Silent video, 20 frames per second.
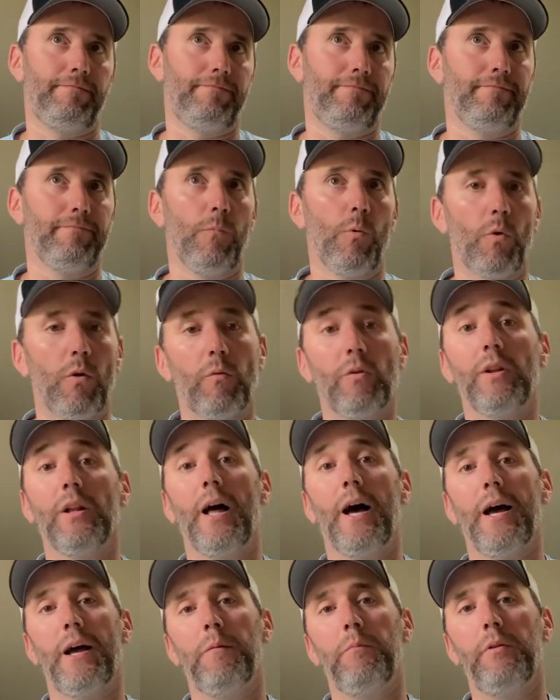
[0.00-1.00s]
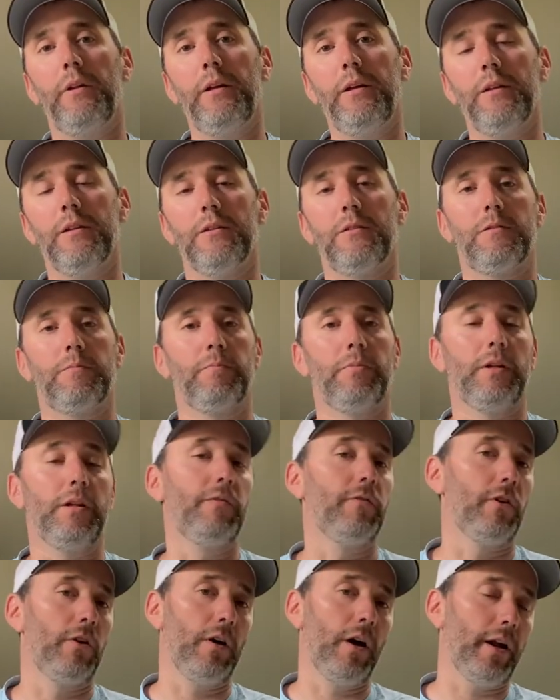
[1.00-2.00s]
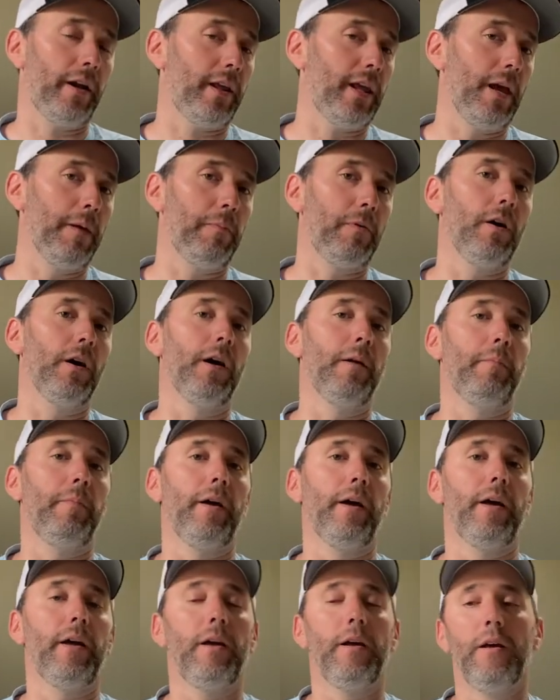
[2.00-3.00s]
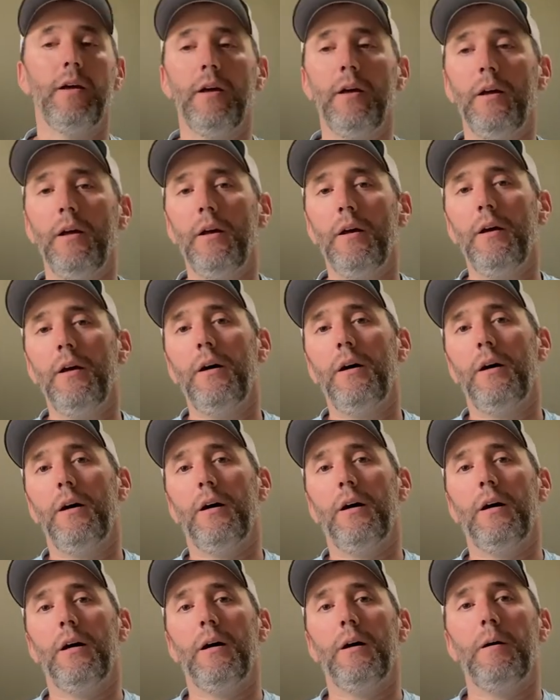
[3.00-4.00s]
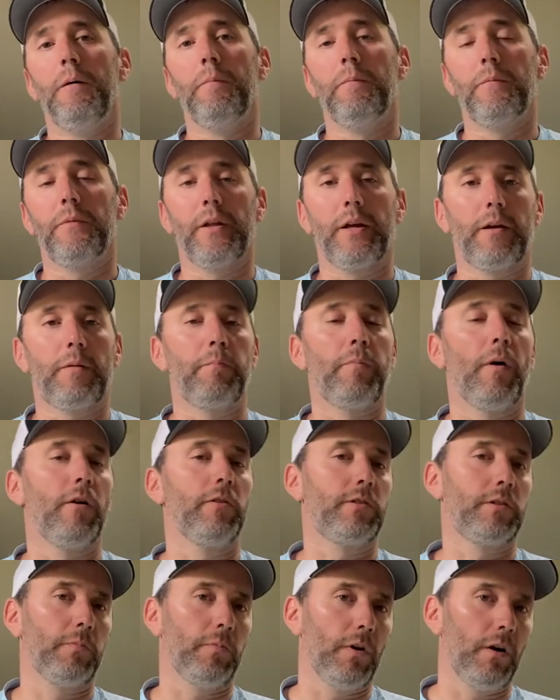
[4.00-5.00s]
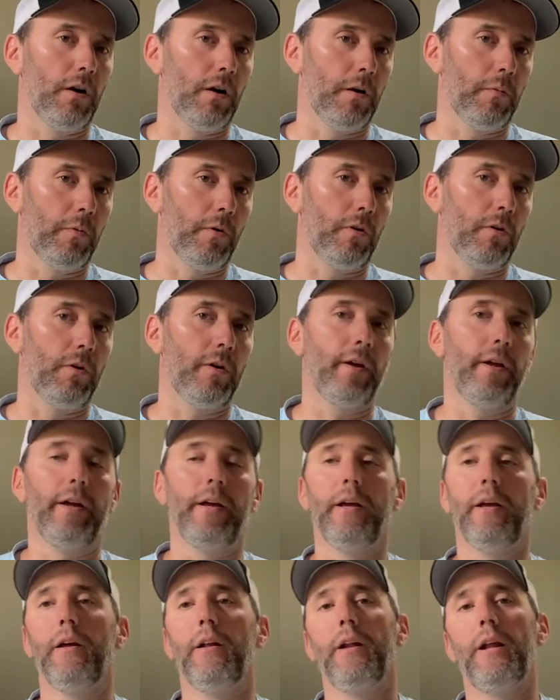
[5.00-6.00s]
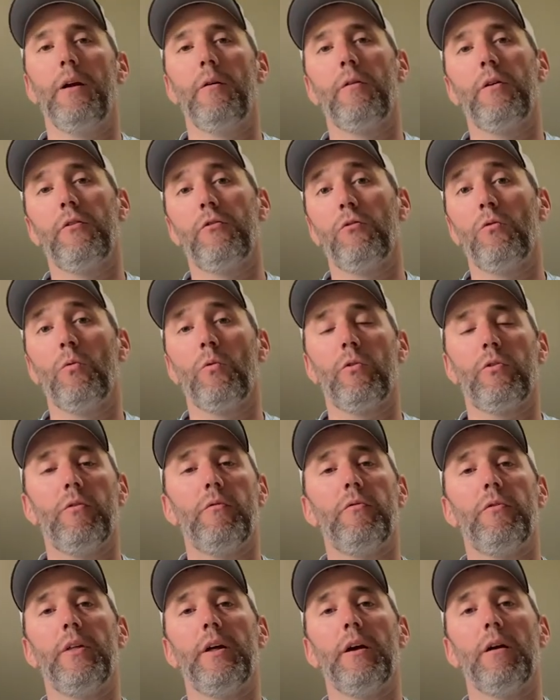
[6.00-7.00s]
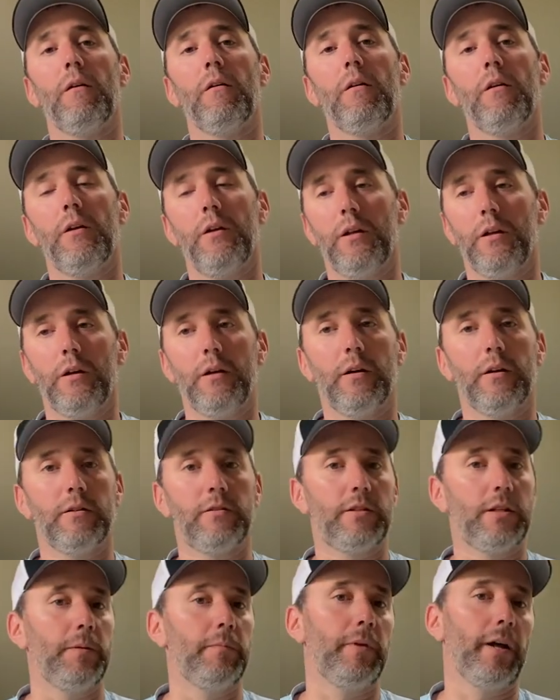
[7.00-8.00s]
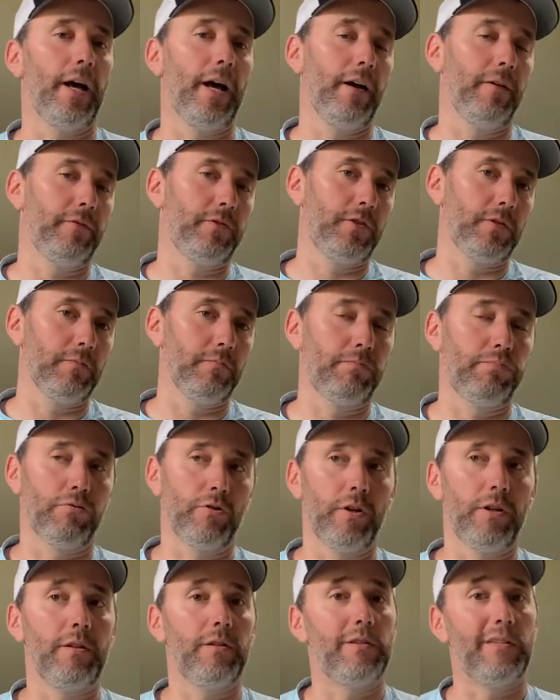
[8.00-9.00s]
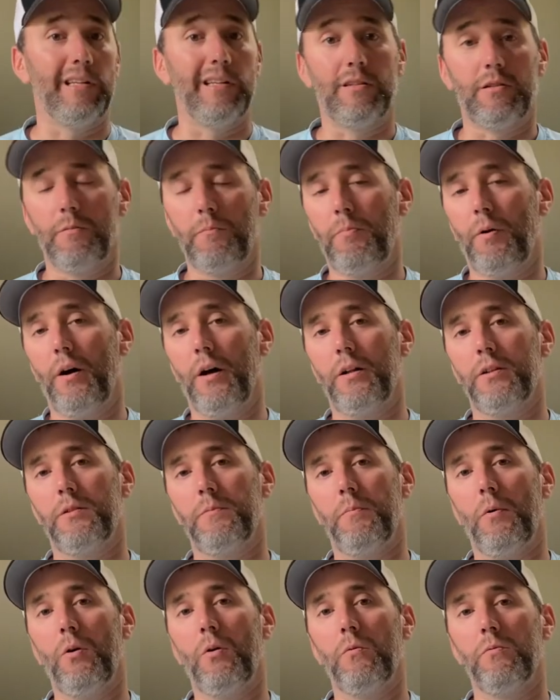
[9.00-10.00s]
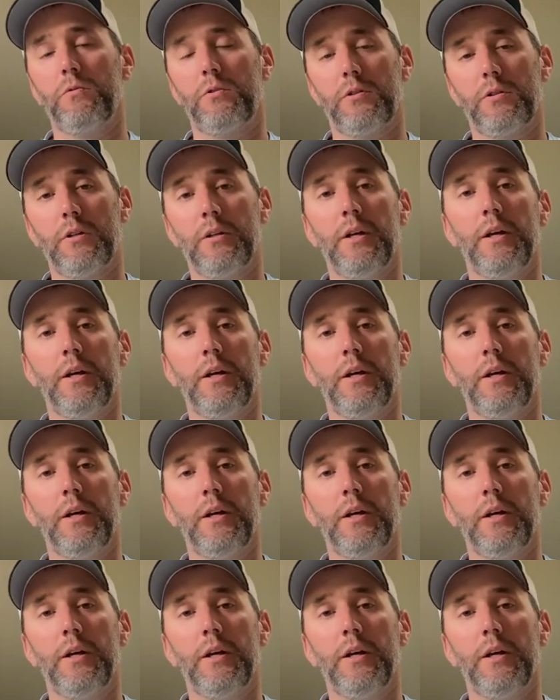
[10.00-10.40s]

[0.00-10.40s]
more reliably is, believe it or not, in Cape Cod Bay. Like Barnstable Harbor and areas north of there seem to have some pretty decent pods of bones,